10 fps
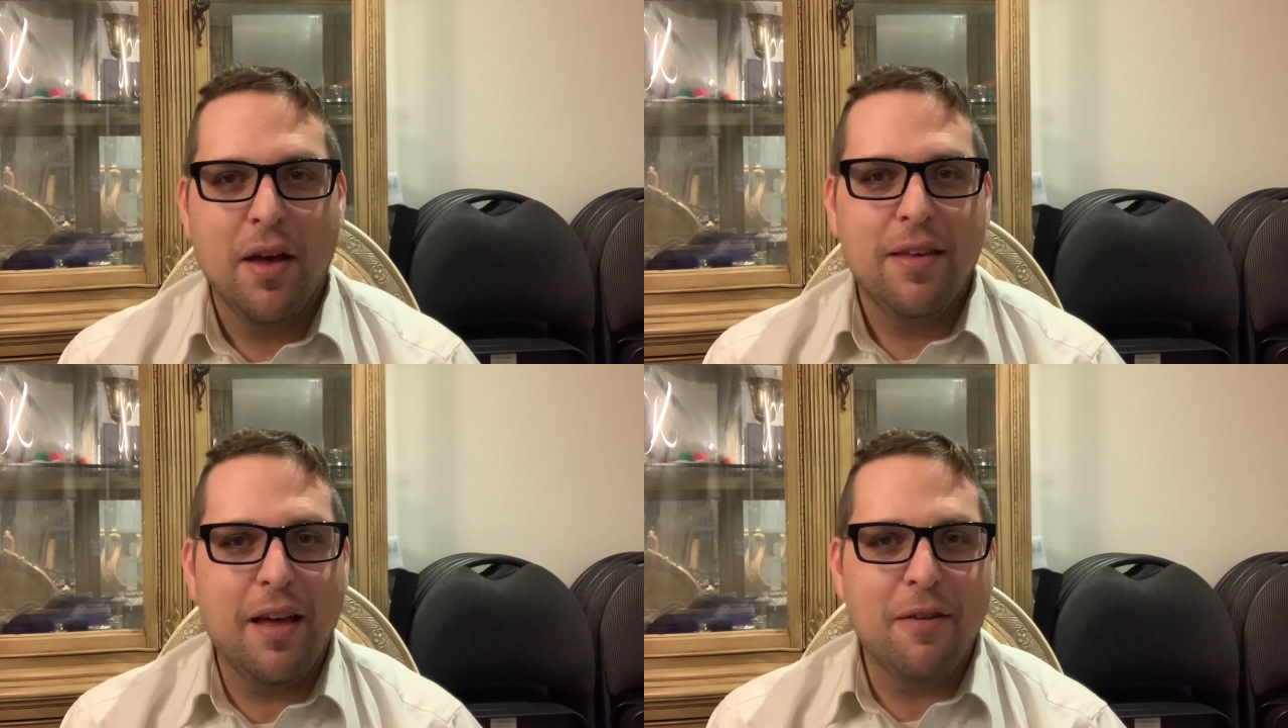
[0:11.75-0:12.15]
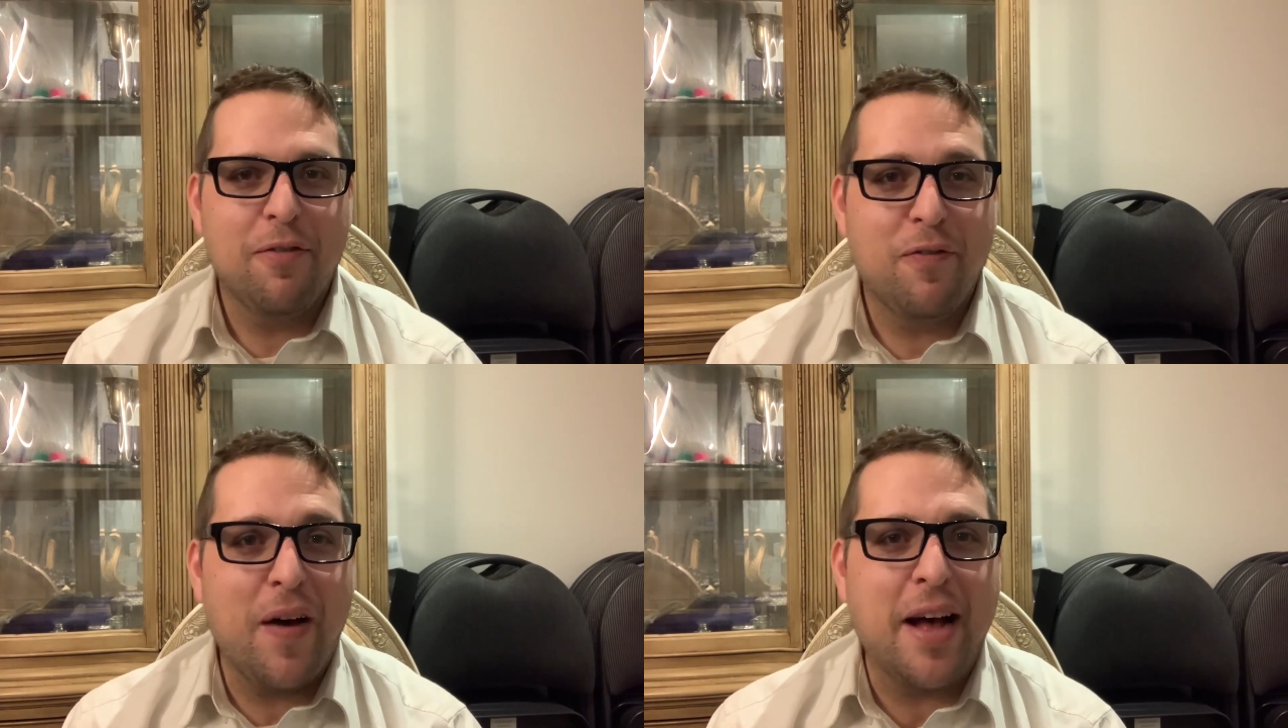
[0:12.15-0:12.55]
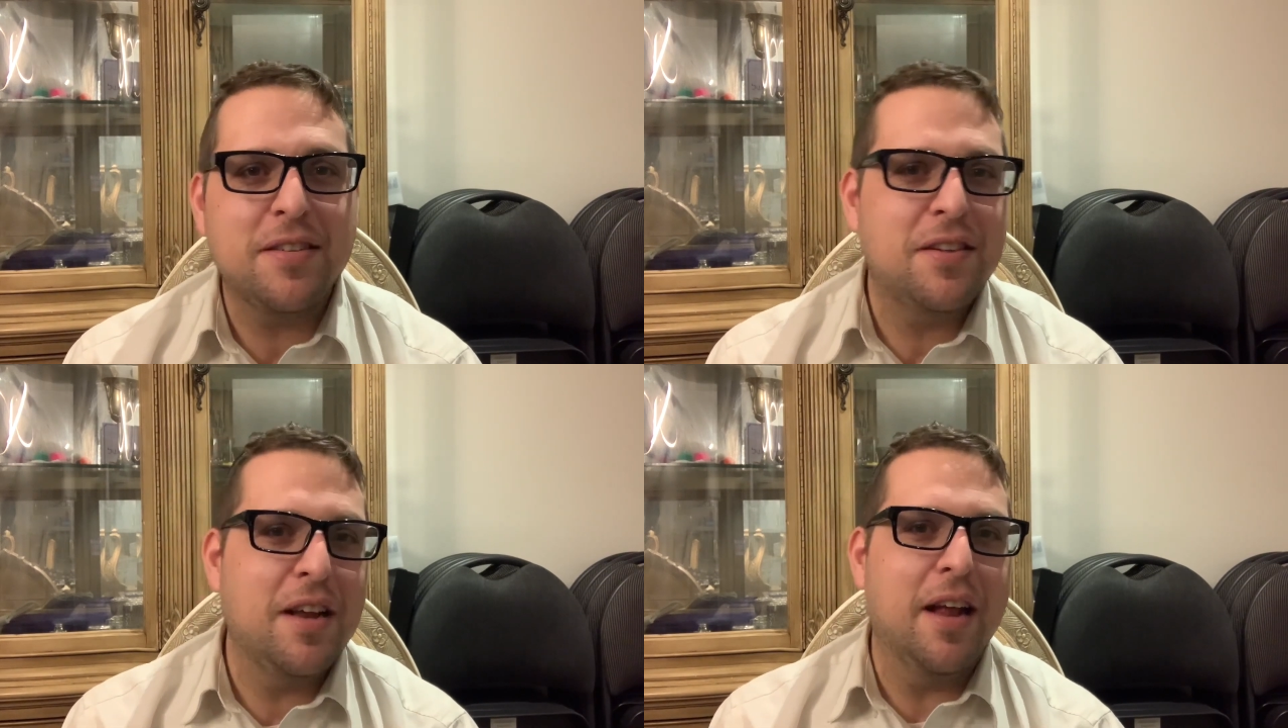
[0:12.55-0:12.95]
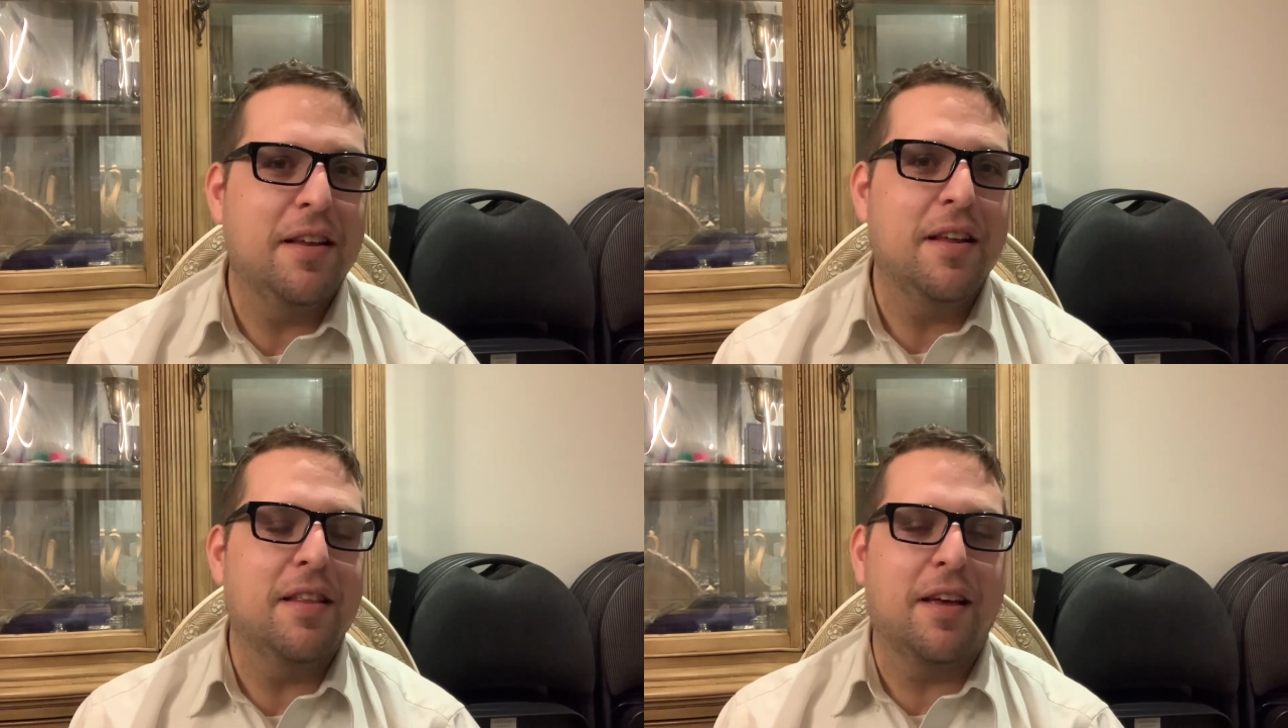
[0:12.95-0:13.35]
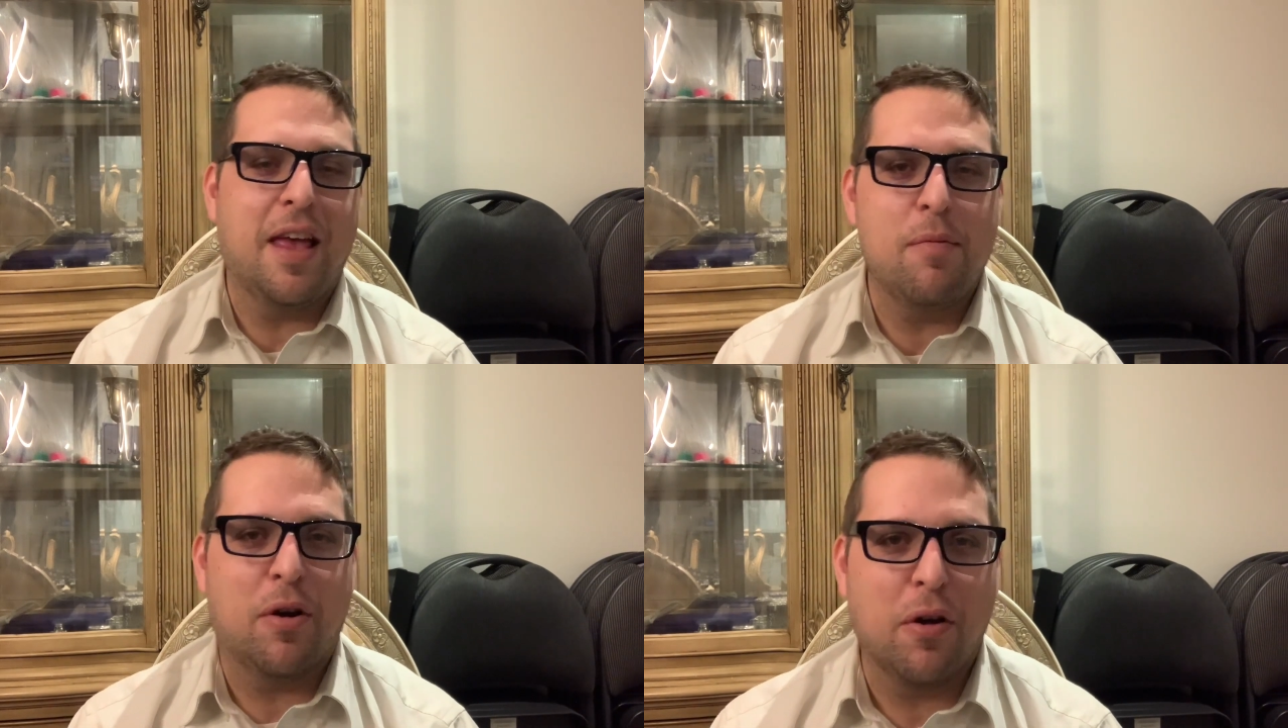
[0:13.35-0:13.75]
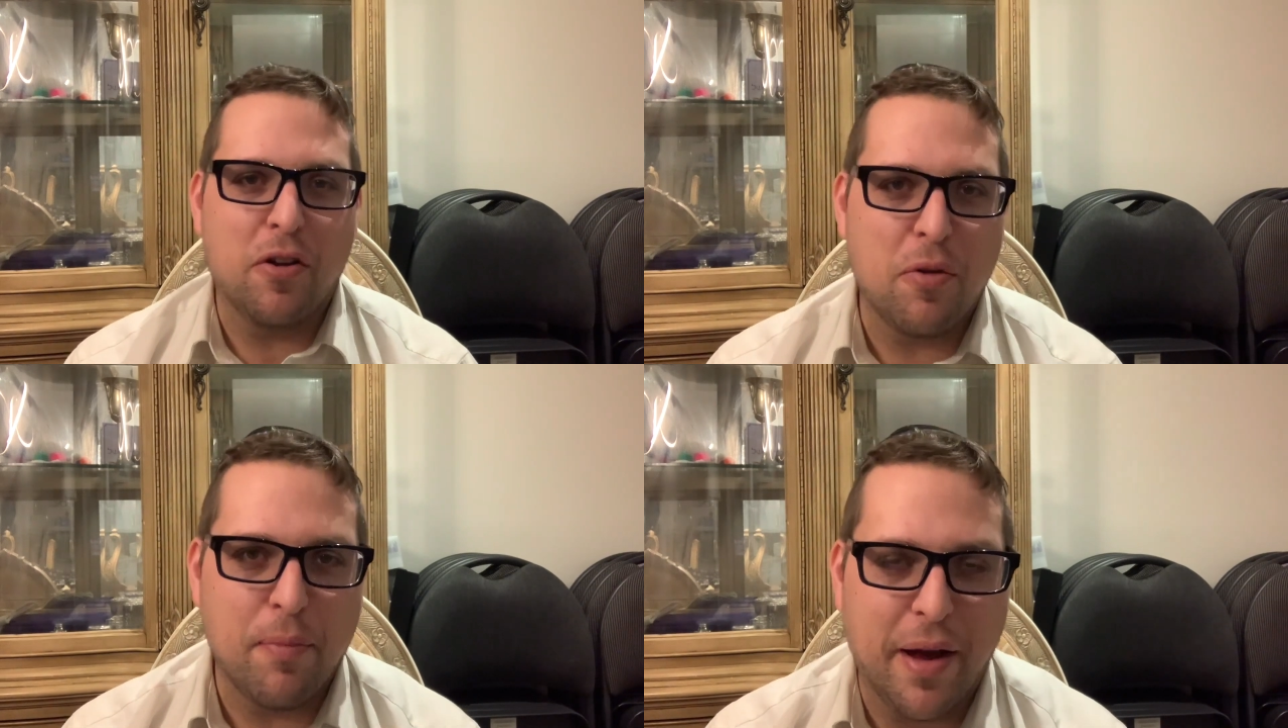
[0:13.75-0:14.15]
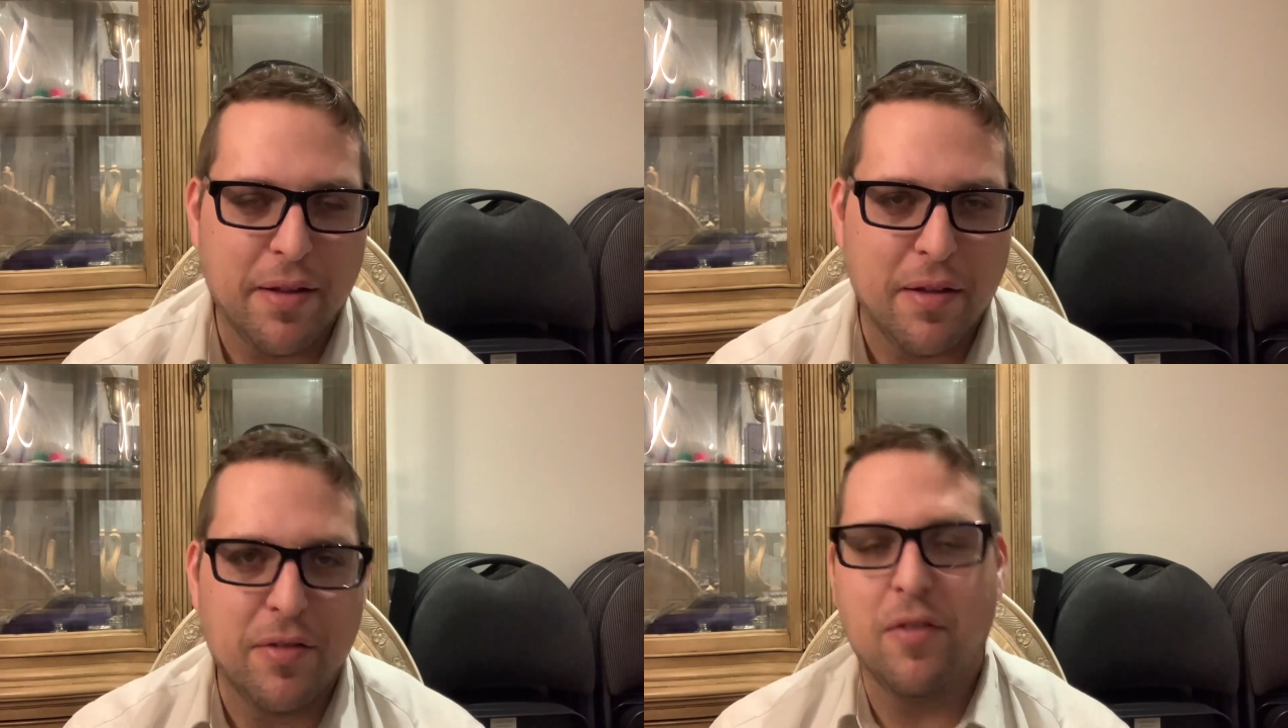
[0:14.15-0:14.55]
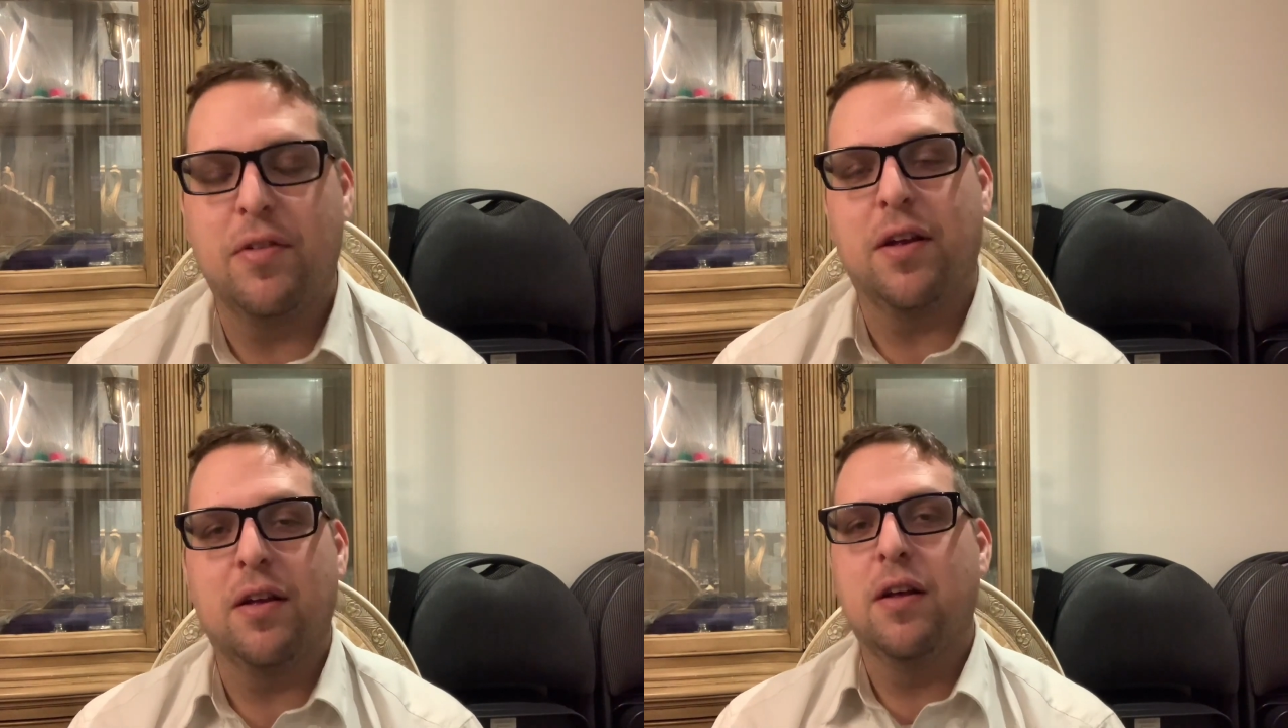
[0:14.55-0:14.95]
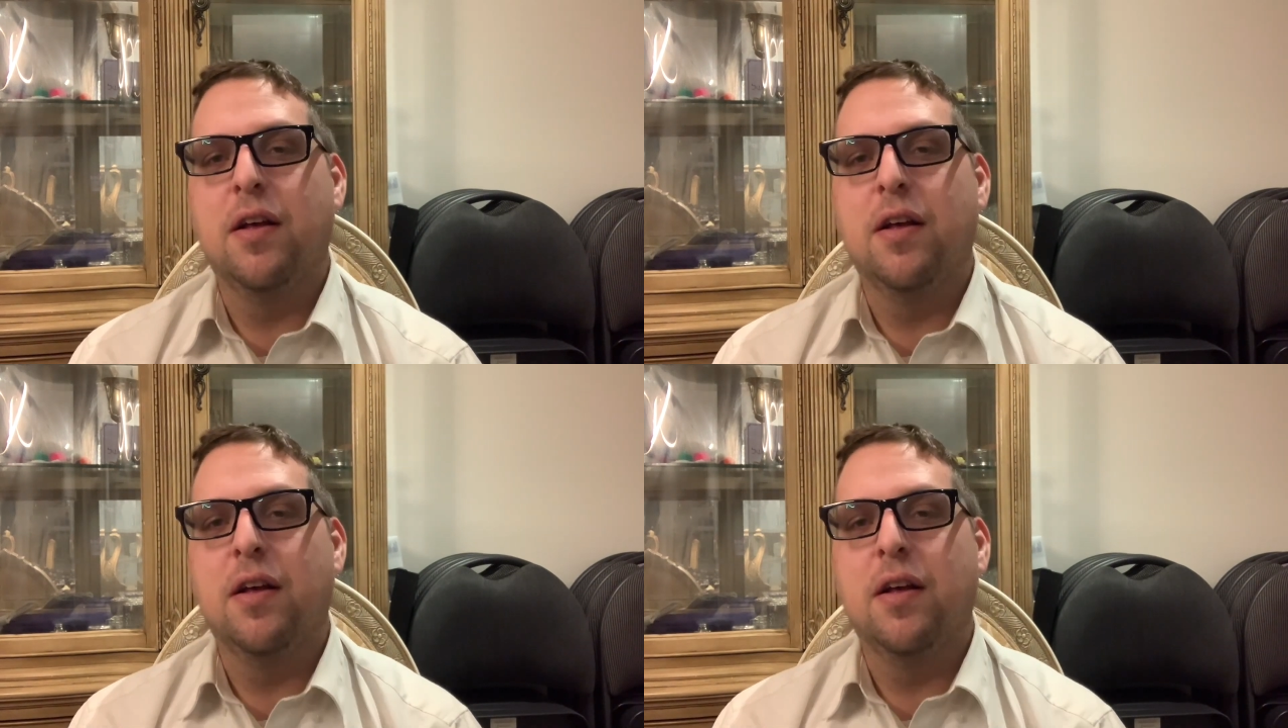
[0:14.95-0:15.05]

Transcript: yet fascinating idea that came across my mind this evening.